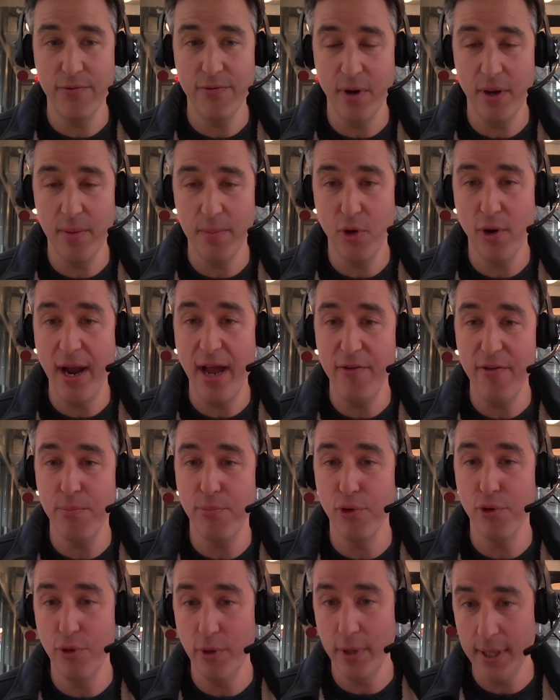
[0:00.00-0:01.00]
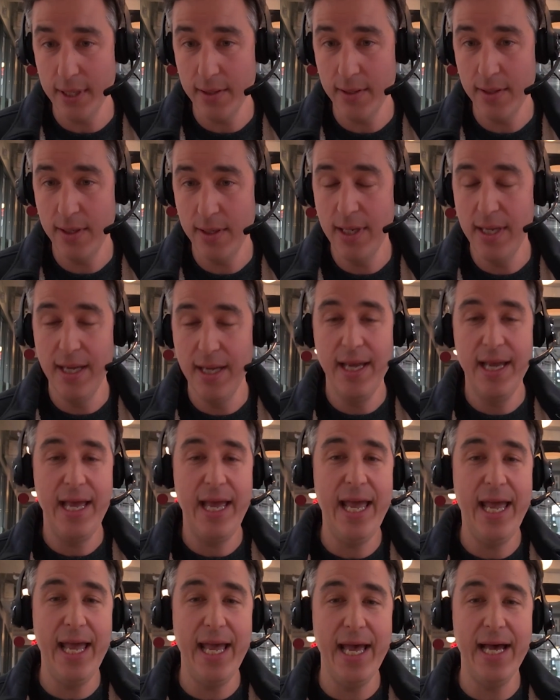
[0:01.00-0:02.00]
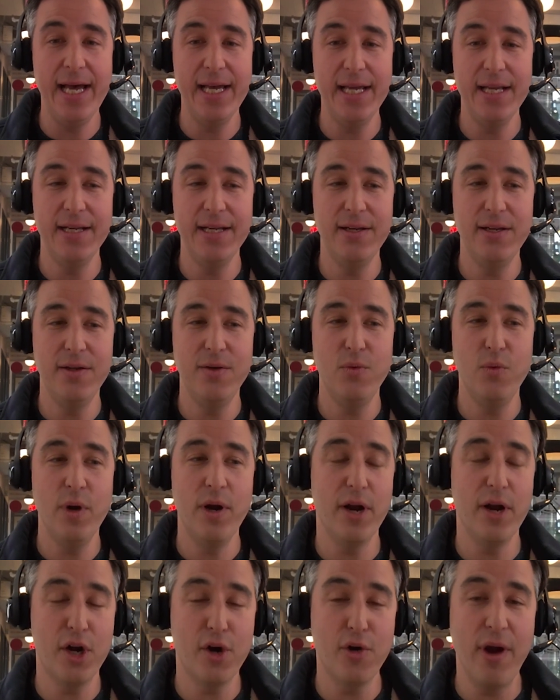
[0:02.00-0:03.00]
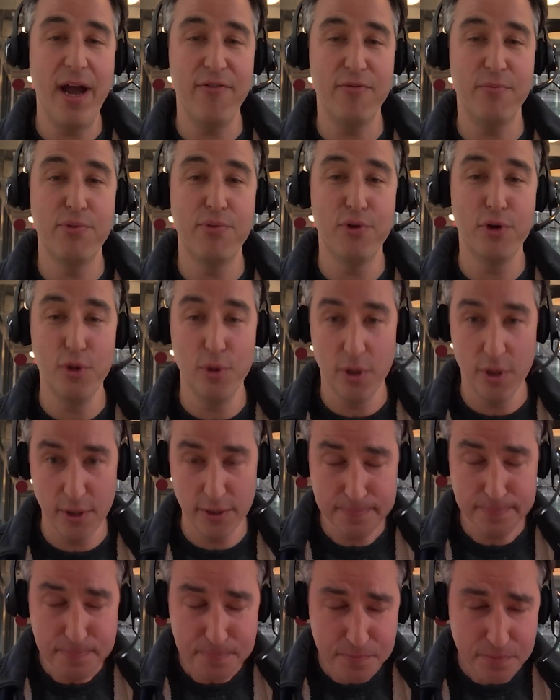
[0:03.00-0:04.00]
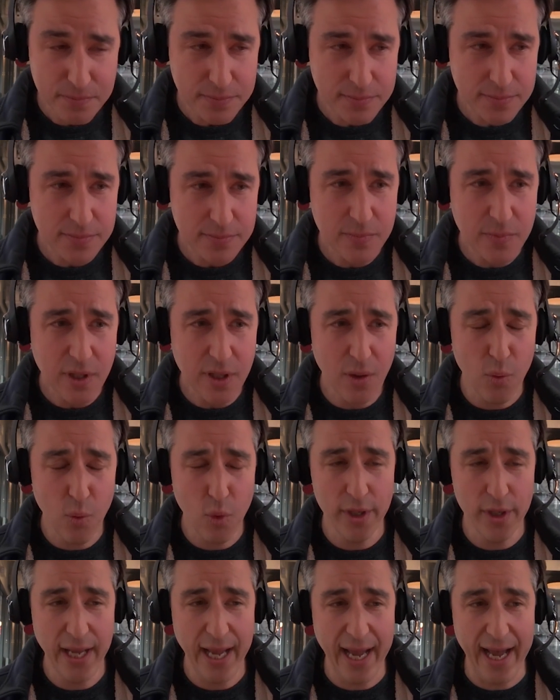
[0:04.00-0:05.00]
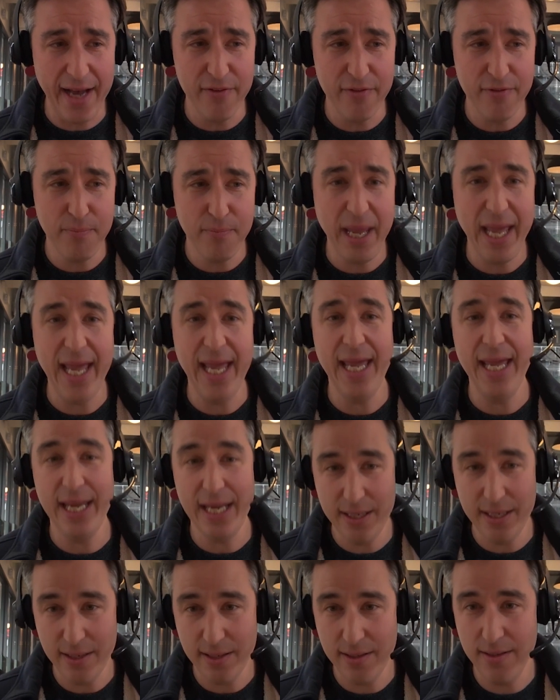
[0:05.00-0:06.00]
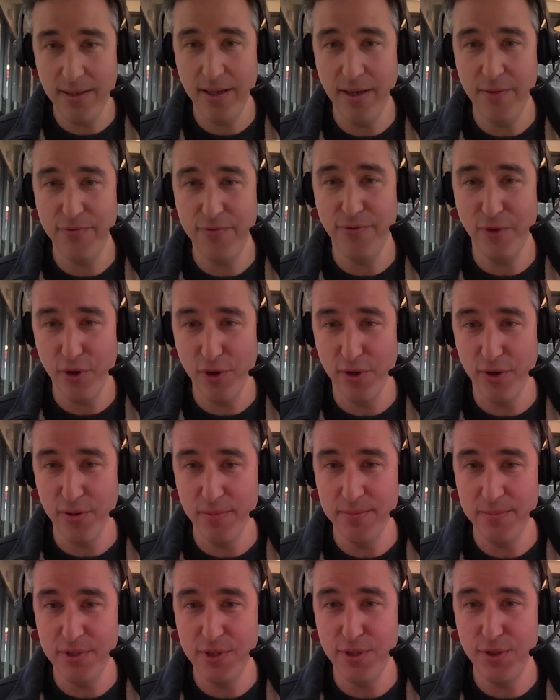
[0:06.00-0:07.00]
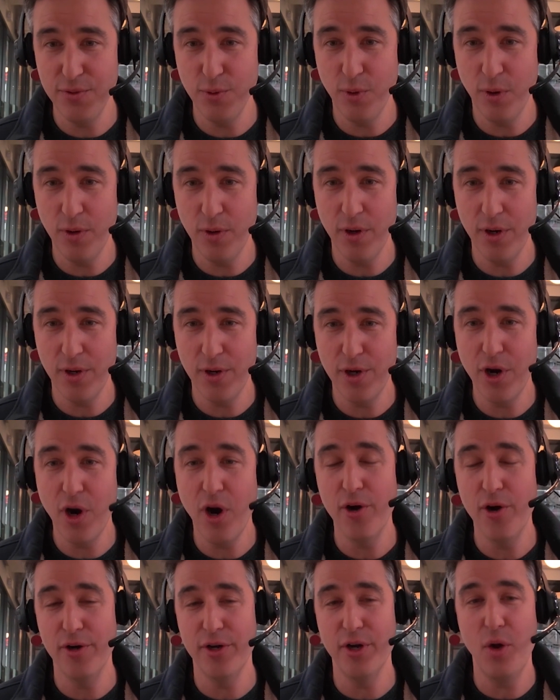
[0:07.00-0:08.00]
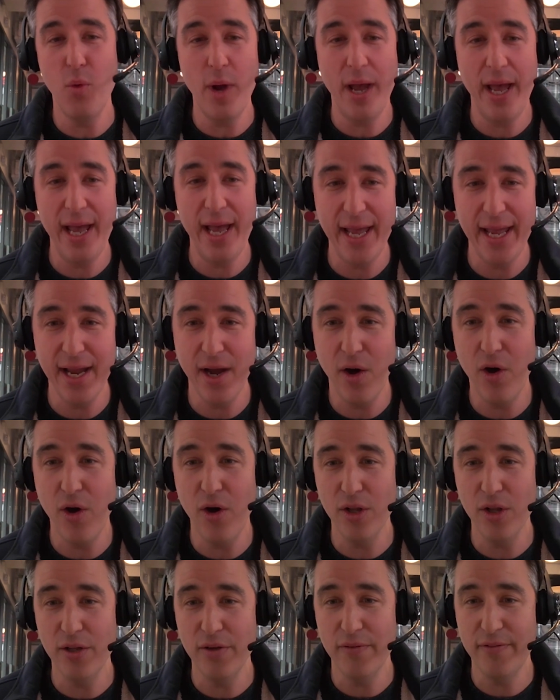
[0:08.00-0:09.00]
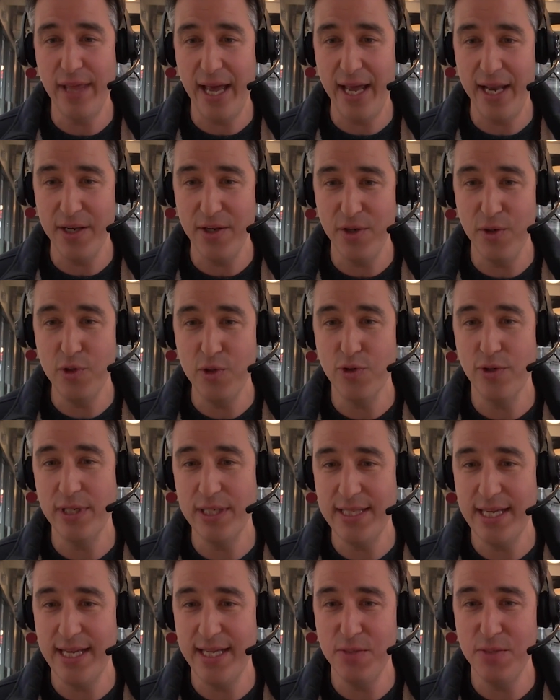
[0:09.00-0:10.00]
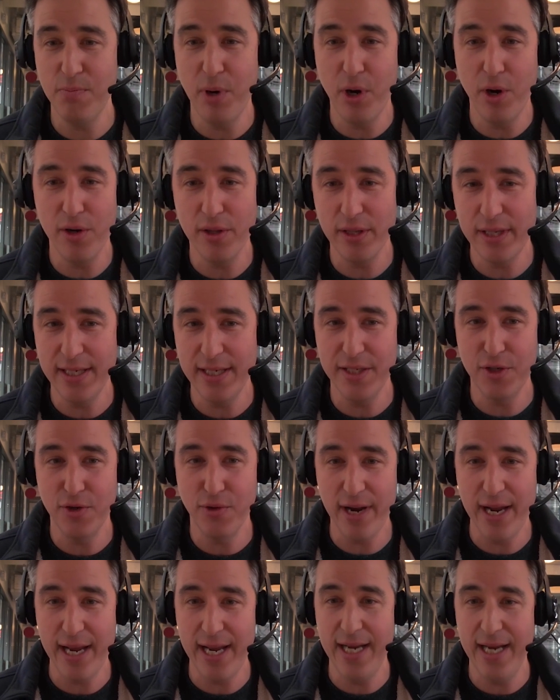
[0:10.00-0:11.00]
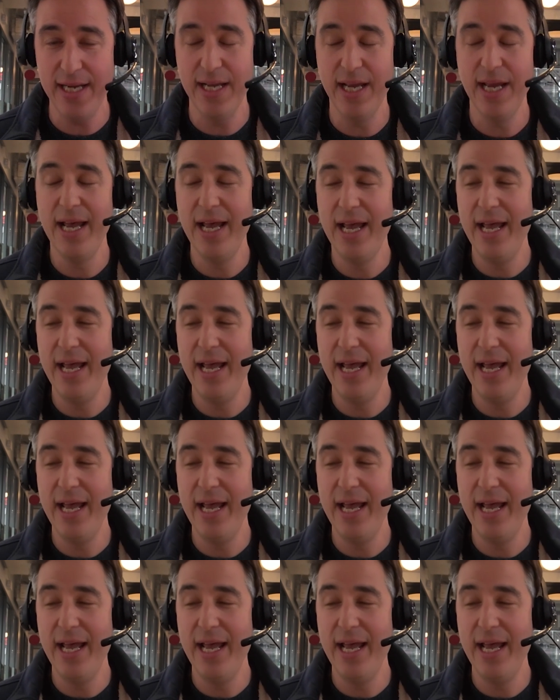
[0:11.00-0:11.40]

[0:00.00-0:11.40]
from craft brewing, and where a craft brewer would have paid a firm to cart away all of that nutrient-dense barley and grain,